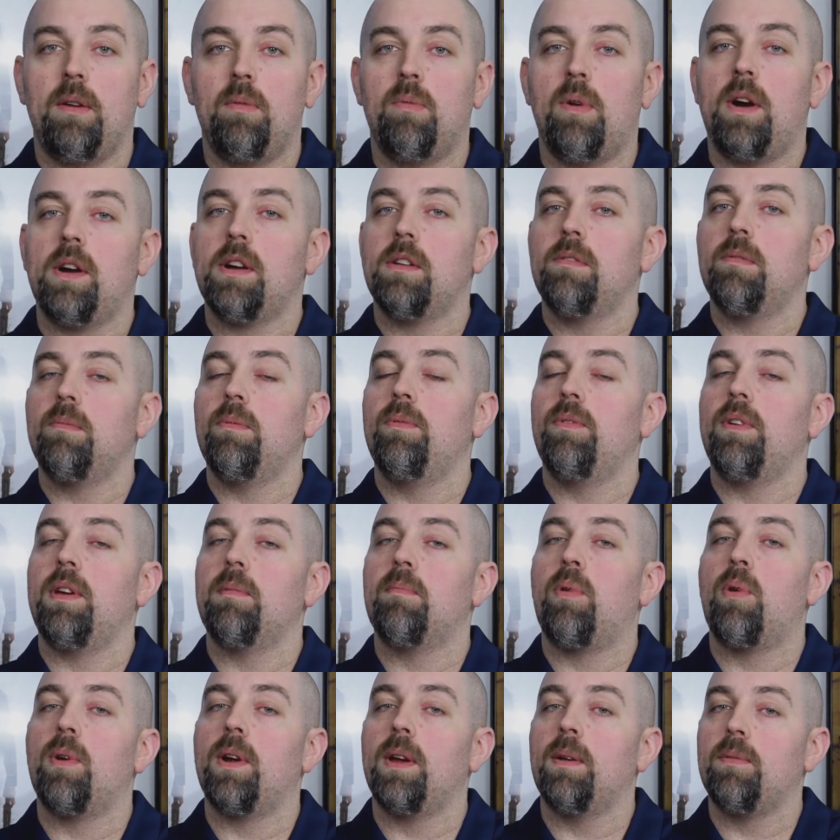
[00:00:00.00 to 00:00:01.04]
Welcome to Movie
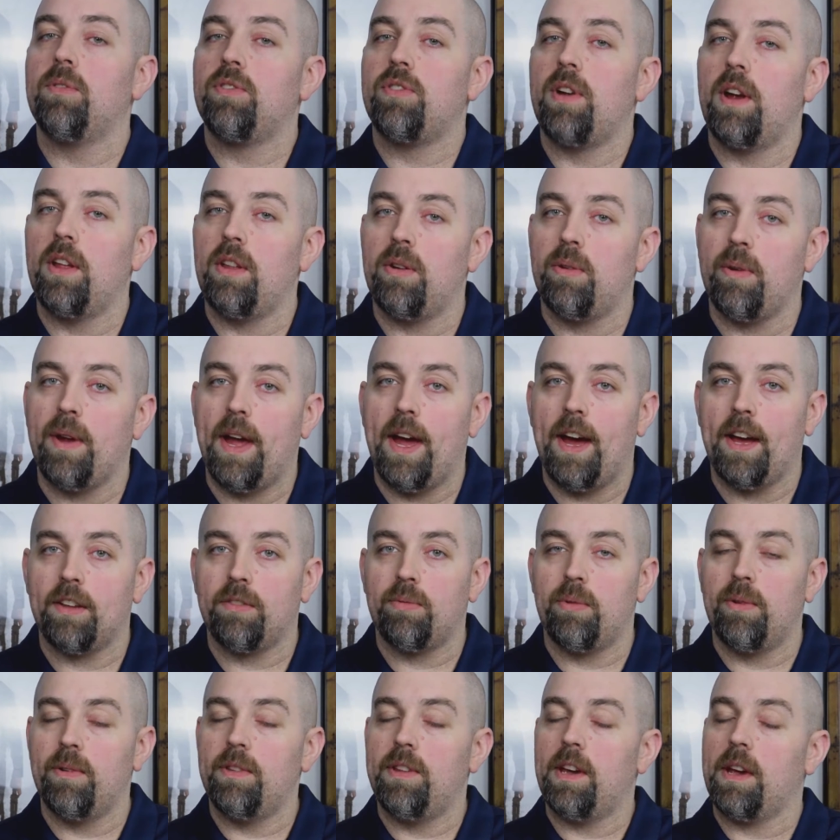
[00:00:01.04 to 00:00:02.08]
Emporium's Trailer Reacts,
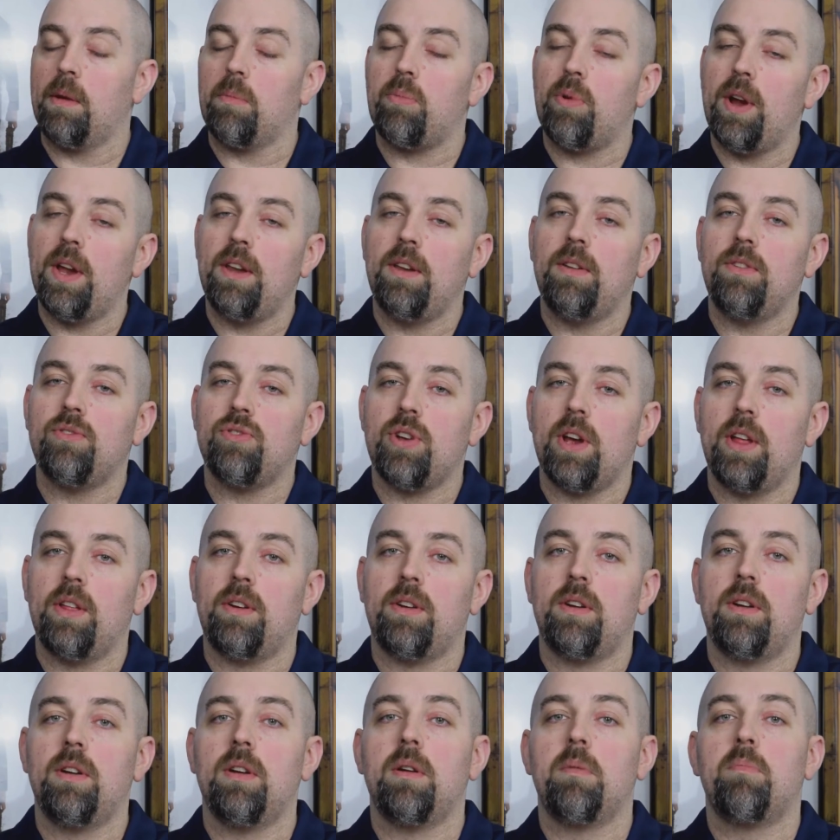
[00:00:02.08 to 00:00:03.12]
where we take a brand new
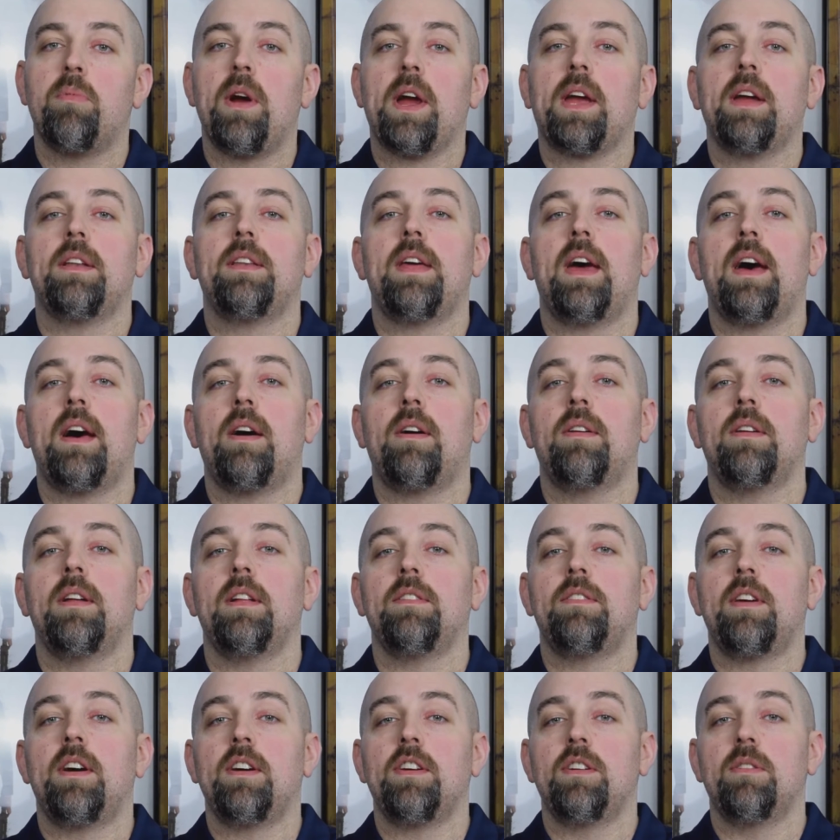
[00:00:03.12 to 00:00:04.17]
trailer, break it down, and
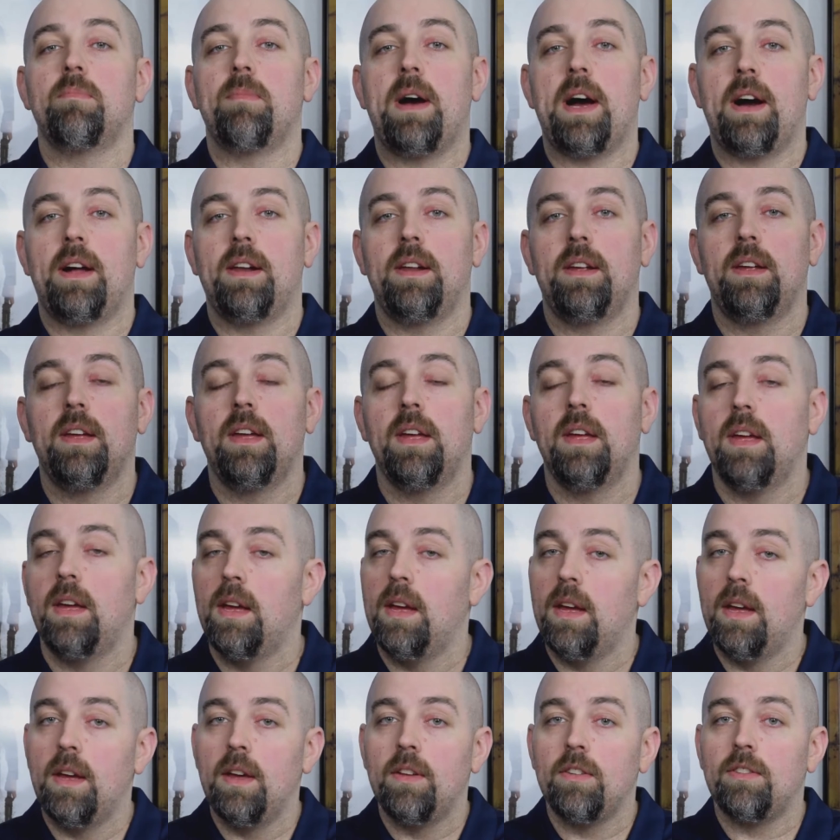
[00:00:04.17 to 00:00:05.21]
tell you about it.
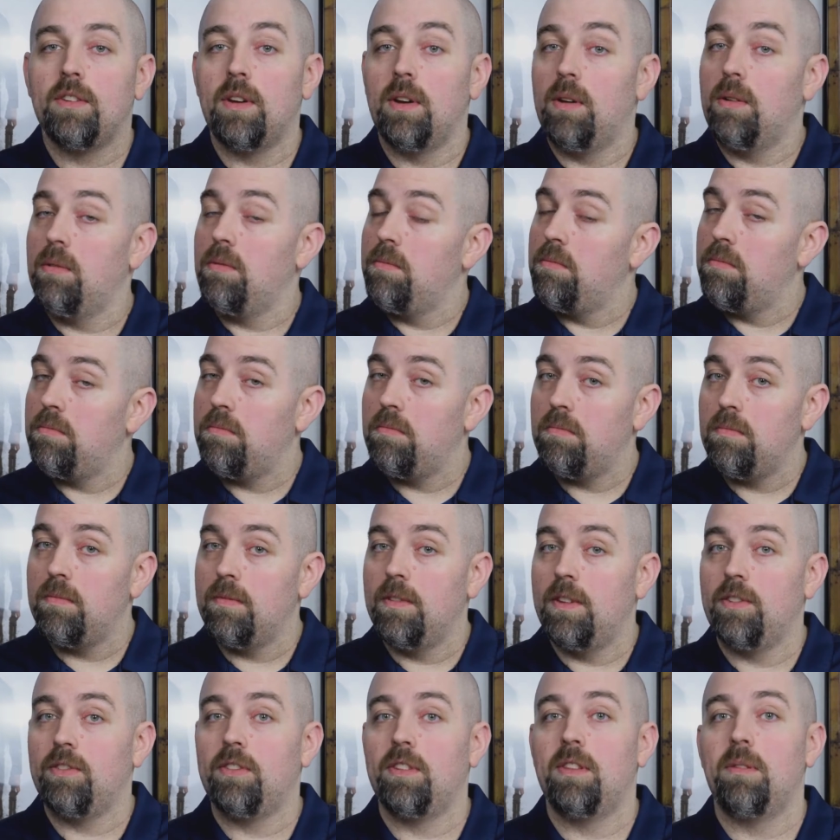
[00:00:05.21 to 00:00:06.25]
So,
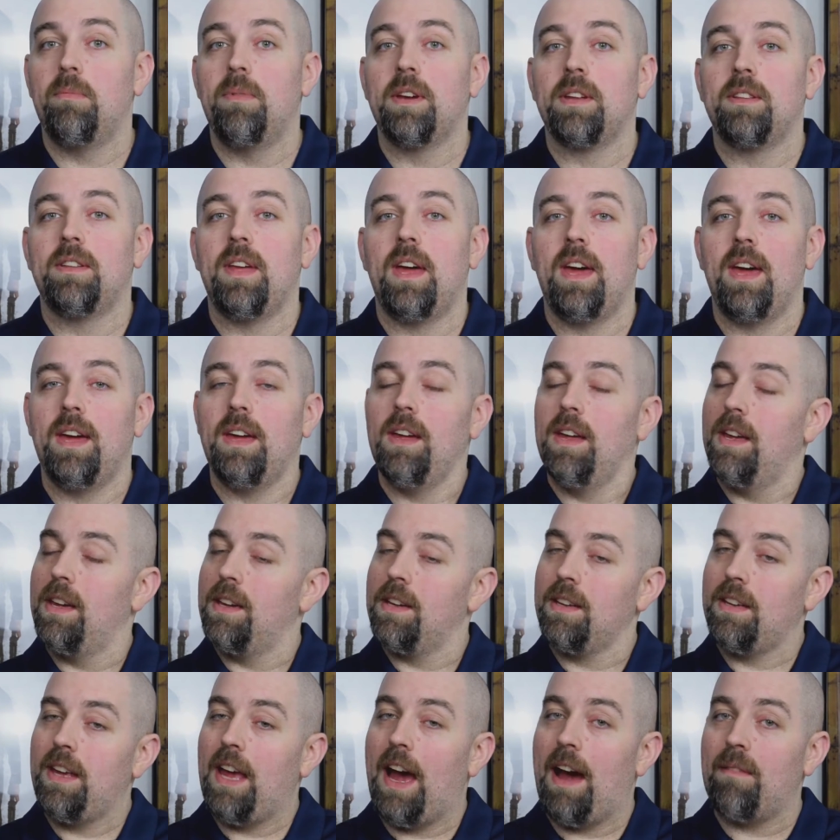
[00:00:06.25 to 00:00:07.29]
this is the big day.
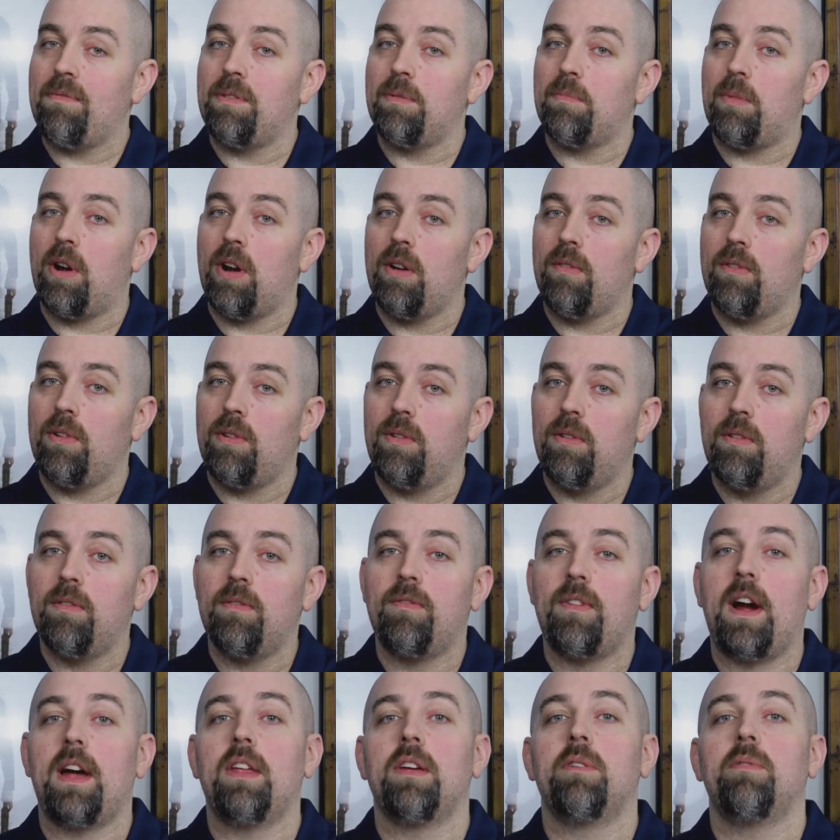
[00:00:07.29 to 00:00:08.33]
Captain Marvel
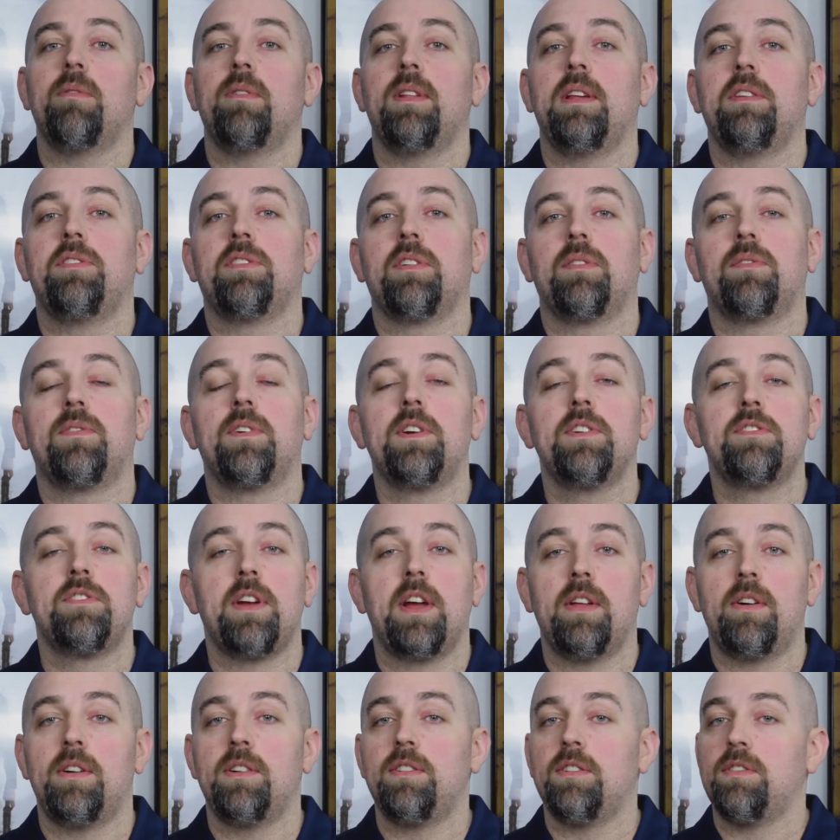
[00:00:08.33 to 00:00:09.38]
finally released their first
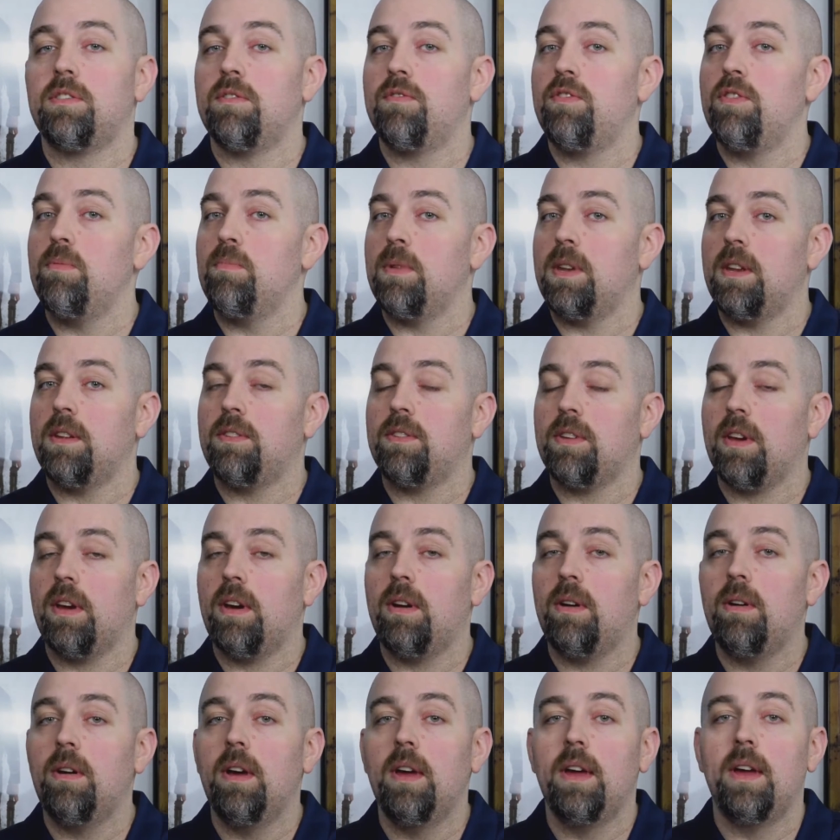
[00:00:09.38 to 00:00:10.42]
trailer just a few minutes
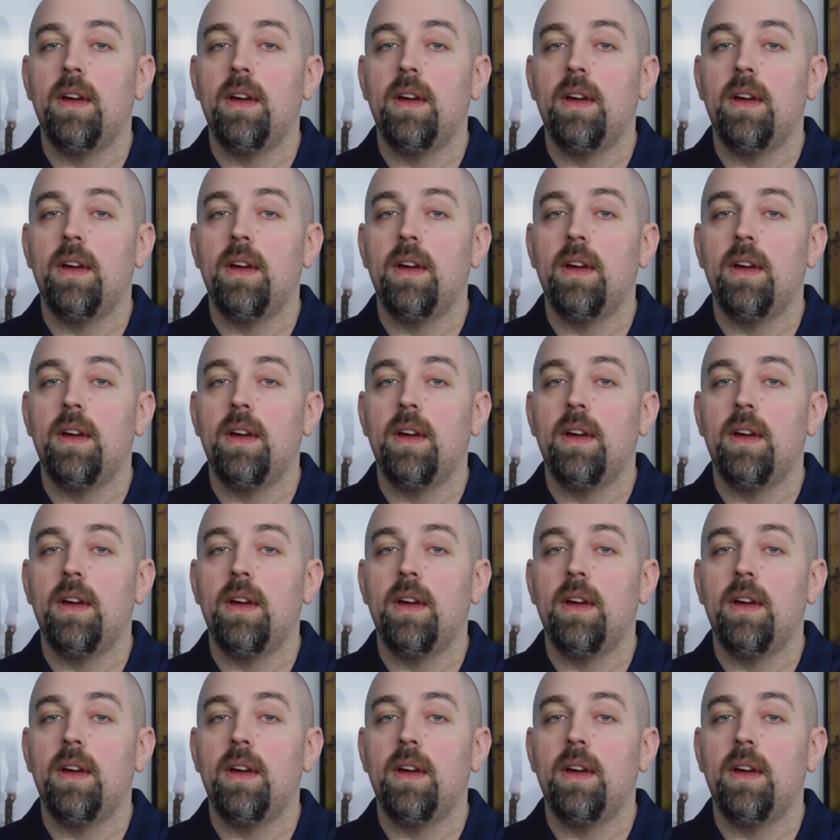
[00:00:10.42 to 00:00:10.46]
ago.